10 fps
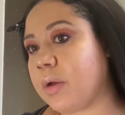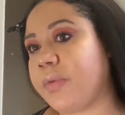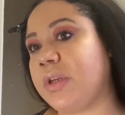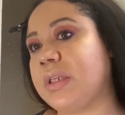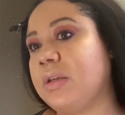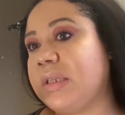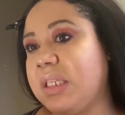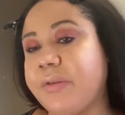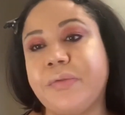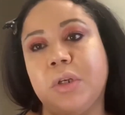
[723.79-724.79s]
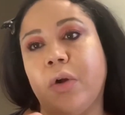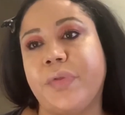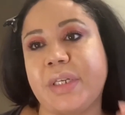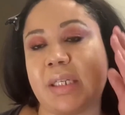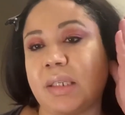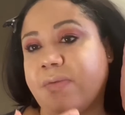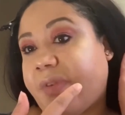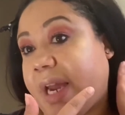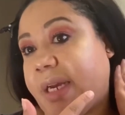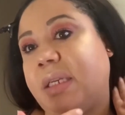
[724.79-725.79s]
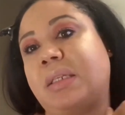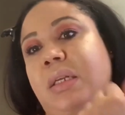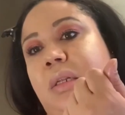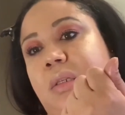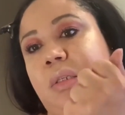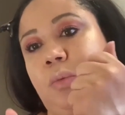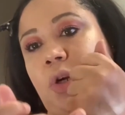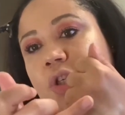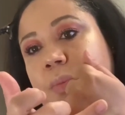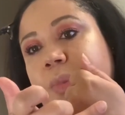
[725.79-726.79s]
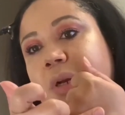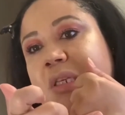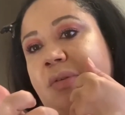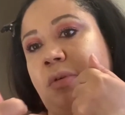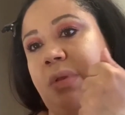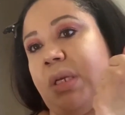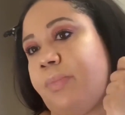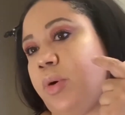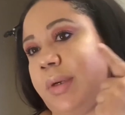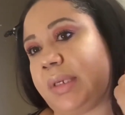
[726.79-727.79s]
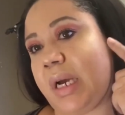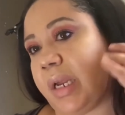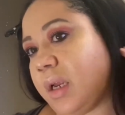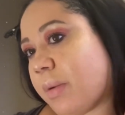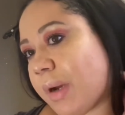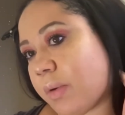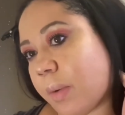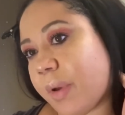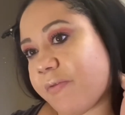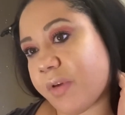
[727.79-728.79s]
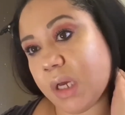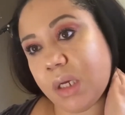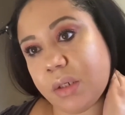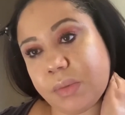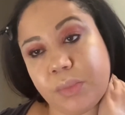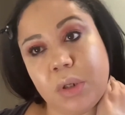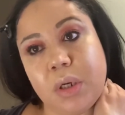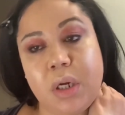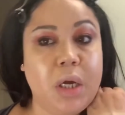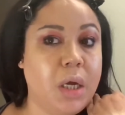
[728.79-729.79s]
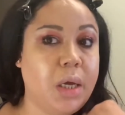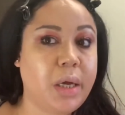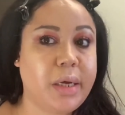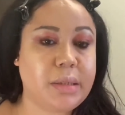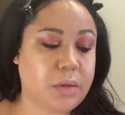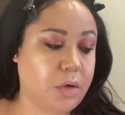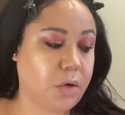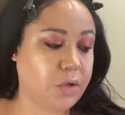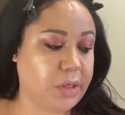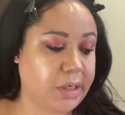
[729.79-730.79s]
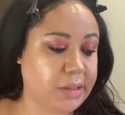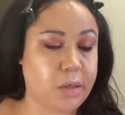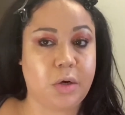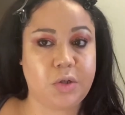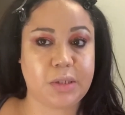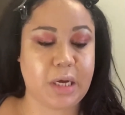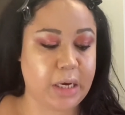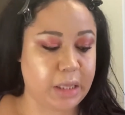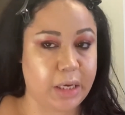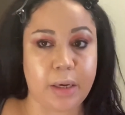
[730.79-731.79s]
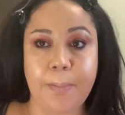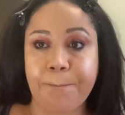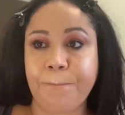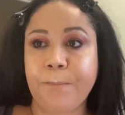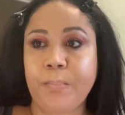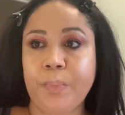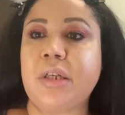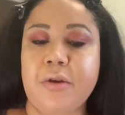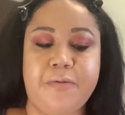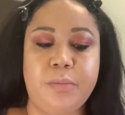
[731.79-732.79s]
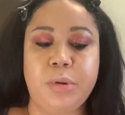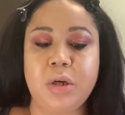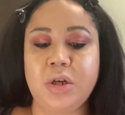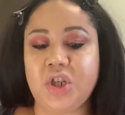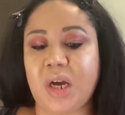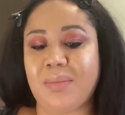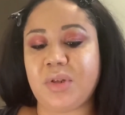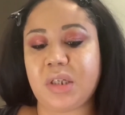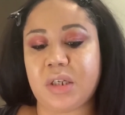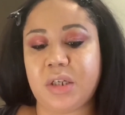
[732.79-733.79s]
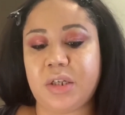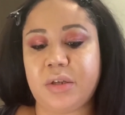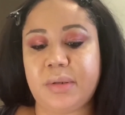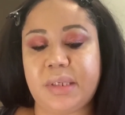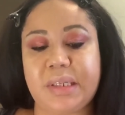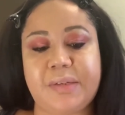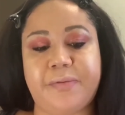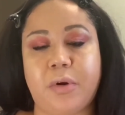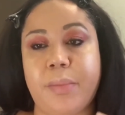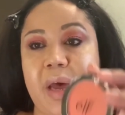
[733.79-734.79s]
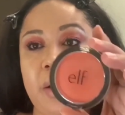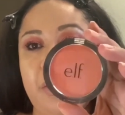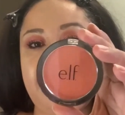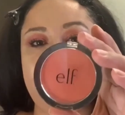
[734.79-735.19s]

It looks different on the face than swatching because I've only got a tiny amount on my face, but it is a gorgeous highlight. So for blush, I'm just going to use this from e.l.f.